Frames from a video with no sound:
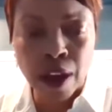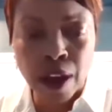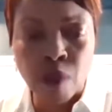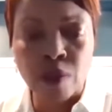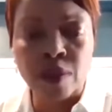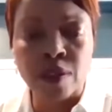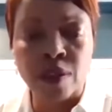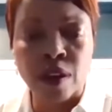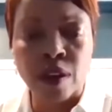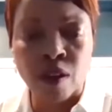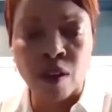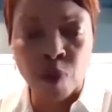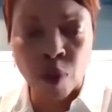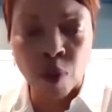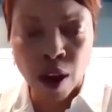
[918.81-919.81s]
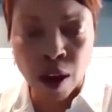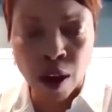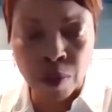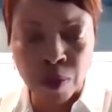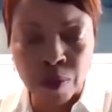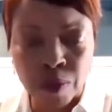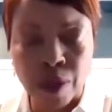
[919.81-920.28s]
I want to solve
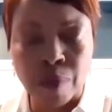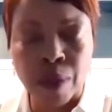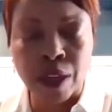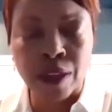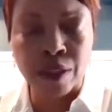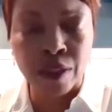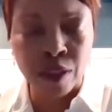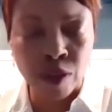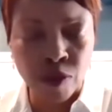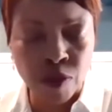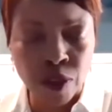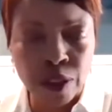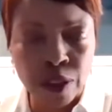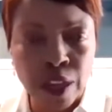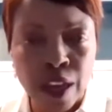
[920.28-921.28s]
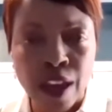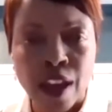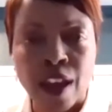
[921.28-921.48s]
problems that make a difference.